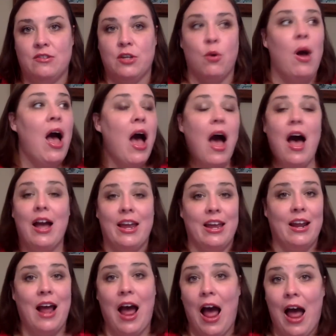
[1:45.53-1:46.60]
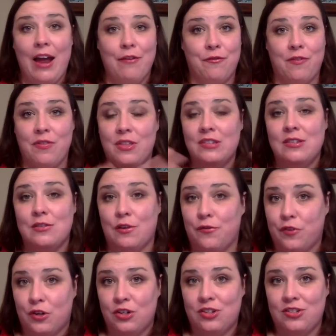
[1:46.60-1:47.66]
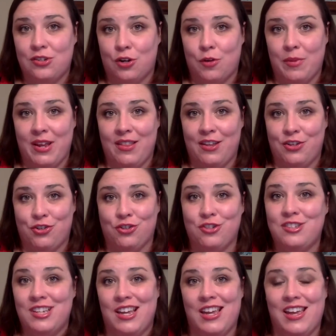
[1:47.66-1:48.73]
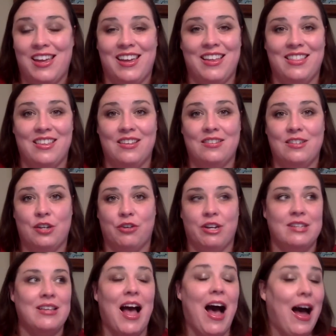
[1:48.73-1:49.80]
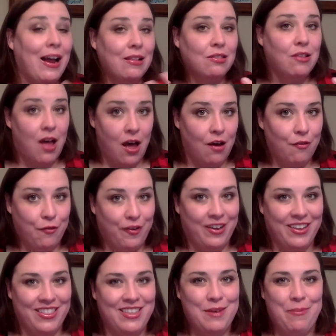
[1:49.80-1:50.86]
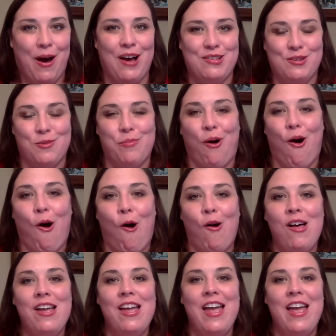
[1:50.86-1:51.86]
So again, if this is the first sermon that you're seeing in this series, I love the Apostle Paul.